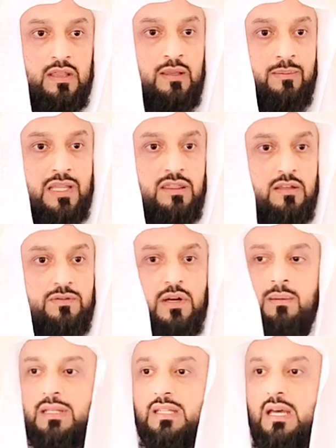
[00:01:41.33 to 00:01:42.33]
the month of
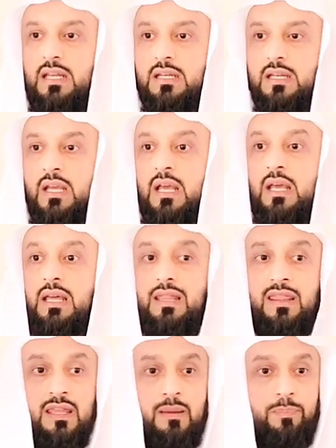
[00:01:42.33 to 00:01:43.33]
Ramadan,
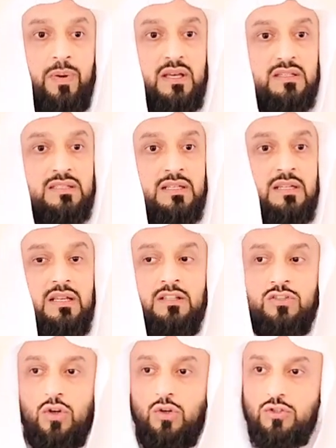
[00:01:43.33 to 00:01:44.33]
the person
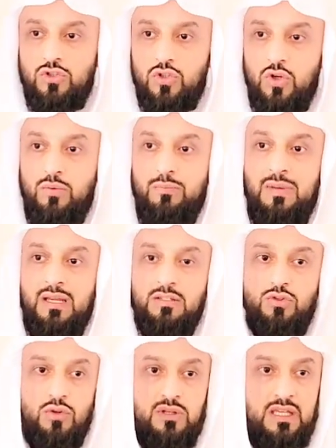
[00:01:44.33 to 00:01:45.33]
is also
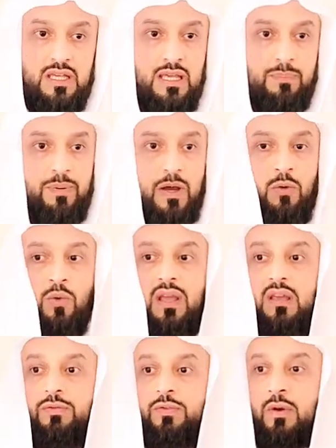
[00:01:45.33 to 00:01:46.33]
meant to keep
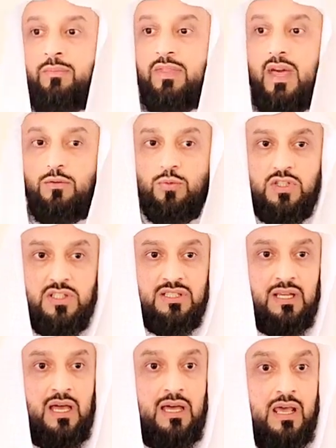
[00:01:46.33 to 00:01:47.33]
away from that which is
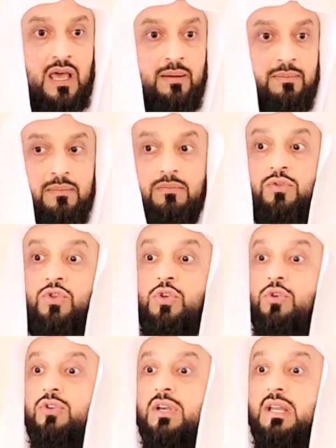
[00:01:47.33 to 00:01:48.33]
haram
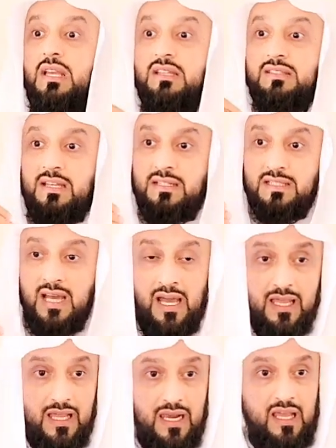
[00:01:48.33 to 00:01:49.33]
during his
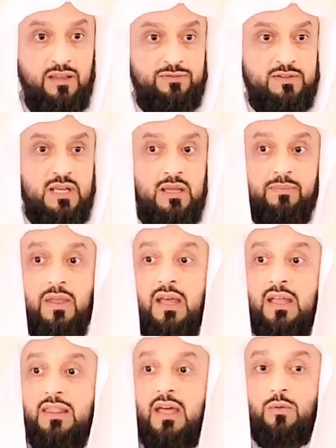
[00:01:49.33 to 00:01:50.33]
entire lifetime,
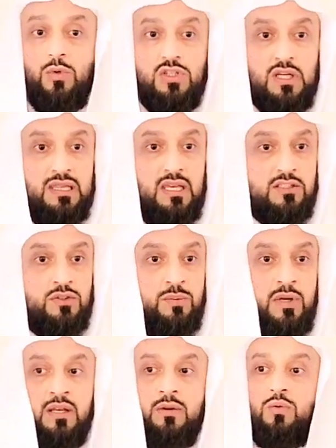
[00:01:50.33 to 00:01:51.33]
that which Allah
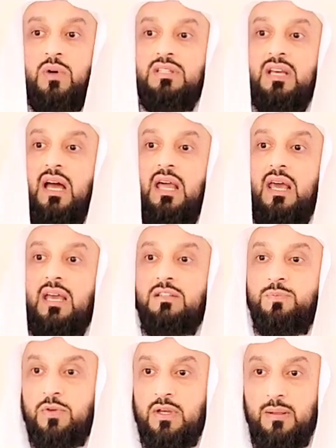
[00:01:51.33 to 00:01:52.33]
subhanahu wa ta'ala
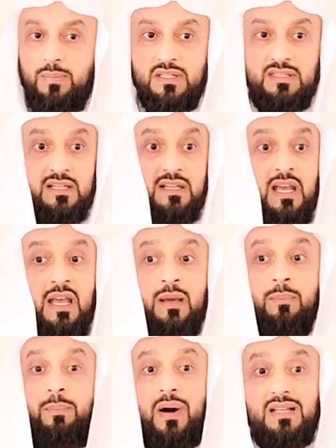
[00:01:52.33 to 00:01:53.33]
has prohibited.
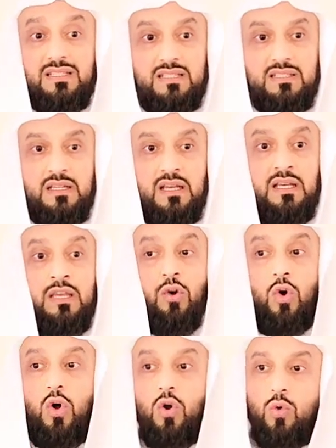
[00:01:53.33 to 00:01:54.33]
But He
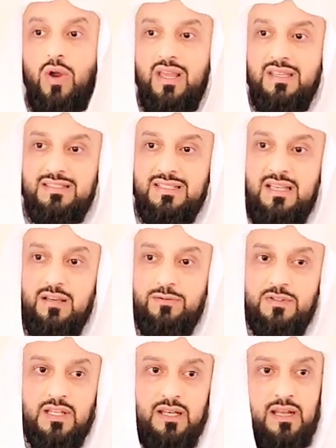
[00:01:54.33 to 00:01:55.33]
always
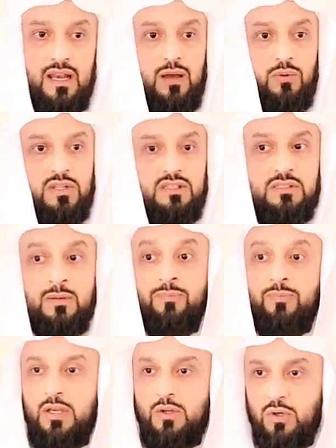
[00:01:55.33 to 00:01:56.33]
gives an allowance,
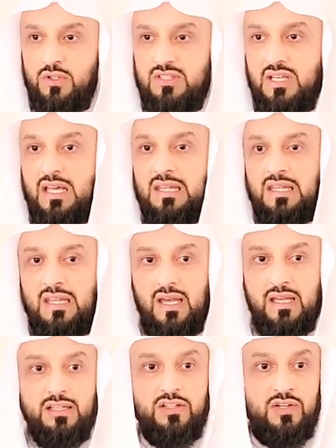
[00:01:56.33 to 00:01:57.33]
because
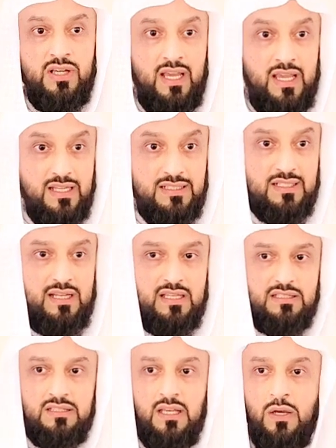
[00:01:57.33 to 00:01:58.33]
Allah created
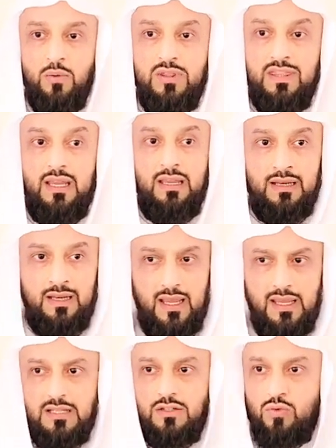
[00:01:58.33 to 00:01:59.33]
us with the
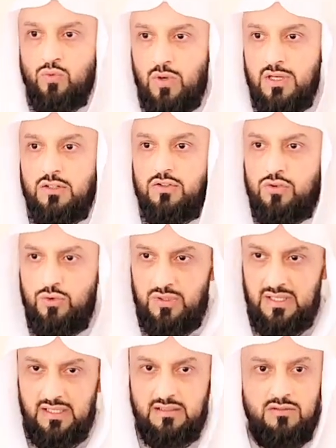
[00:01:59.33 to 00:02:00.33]
innate want to
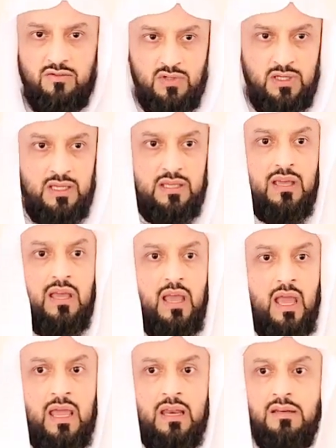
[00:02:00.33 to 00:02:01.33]
eat, drink
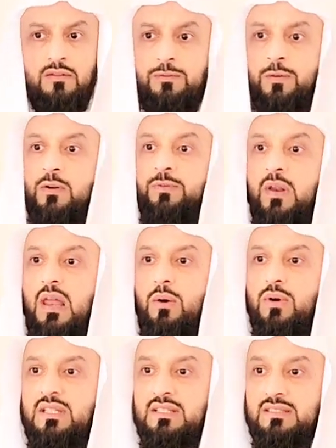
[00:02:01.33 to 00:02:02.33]
and fulfill our